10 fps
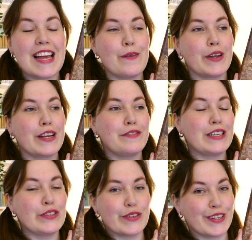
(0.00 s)
and what I've
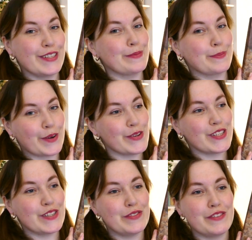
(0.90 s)
enjoyed most
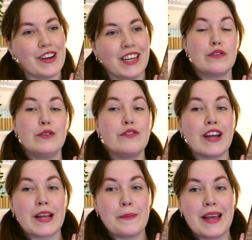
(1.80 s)
so far. Would
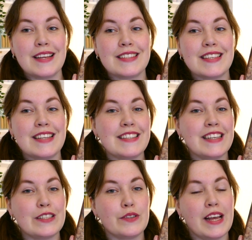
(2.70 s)
recommend
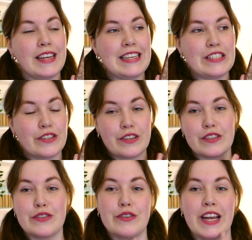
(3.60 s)
listening to Andy
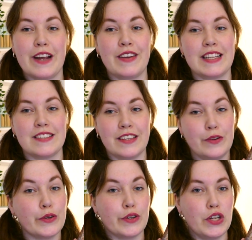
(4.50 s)
Serkis, who narrates the
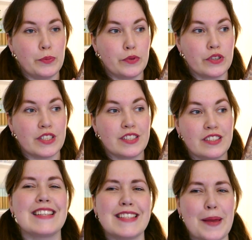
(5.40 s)
new audiobooks,
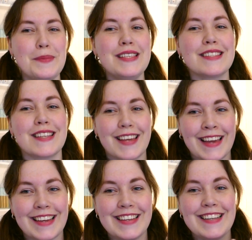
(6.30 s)

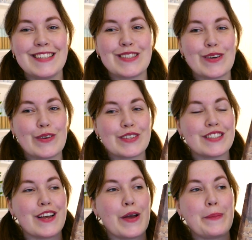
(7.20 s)
singing these
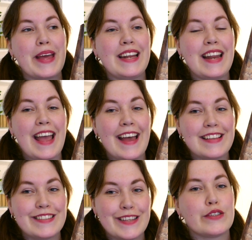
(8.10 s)
songs, and it
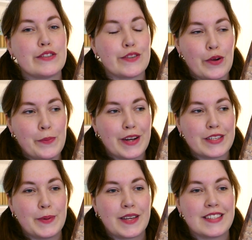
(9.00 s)
adds so much
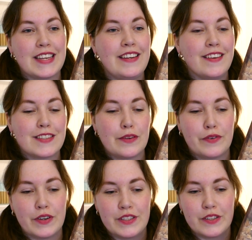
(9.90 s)
because he does the
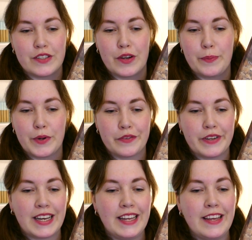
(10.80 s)
voices so
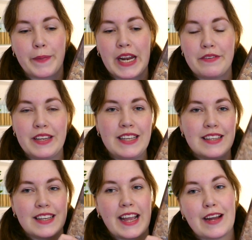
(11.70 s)
perfectly. But I think
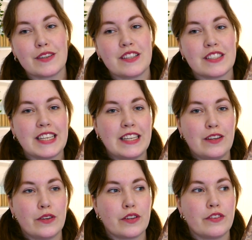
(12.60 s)
the characters in the
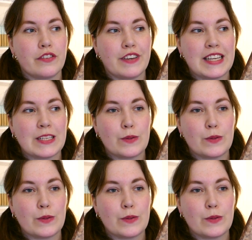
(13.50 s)
Lord of the Rings,